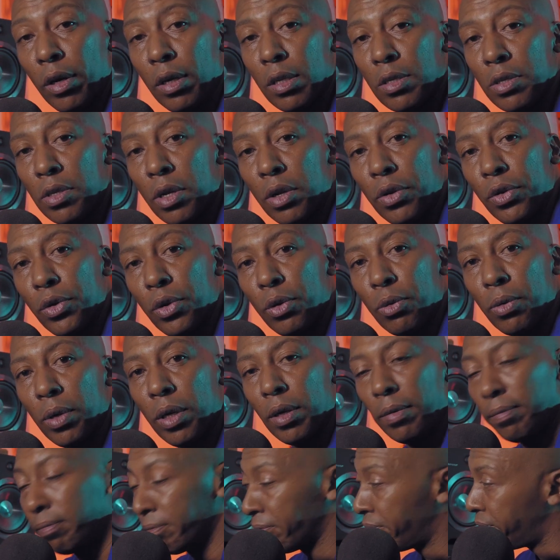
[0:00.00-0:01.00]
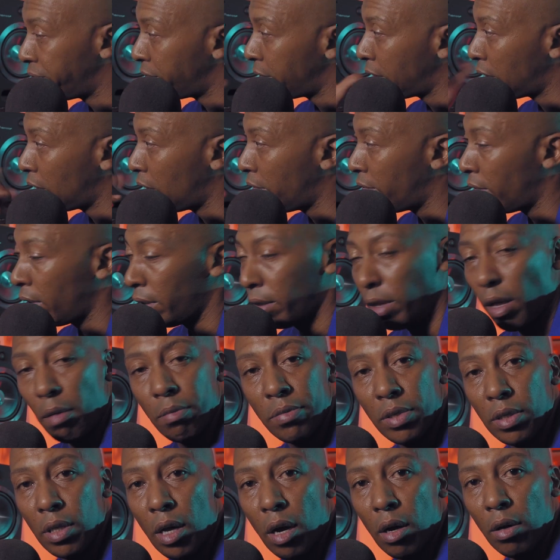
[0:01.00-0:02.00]
gonna send it your way. Give it a
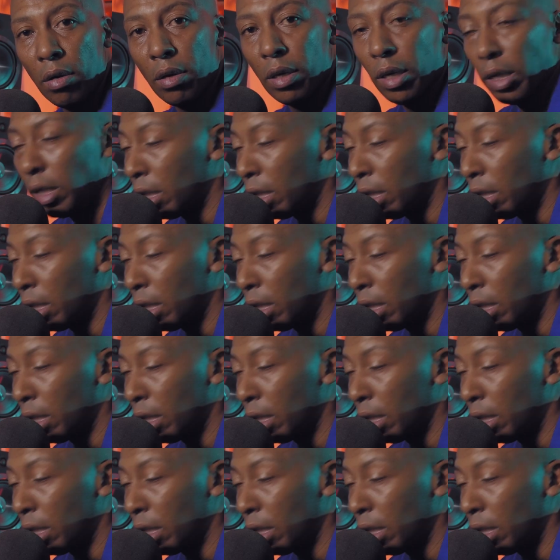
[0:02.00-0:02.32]
thumbs down.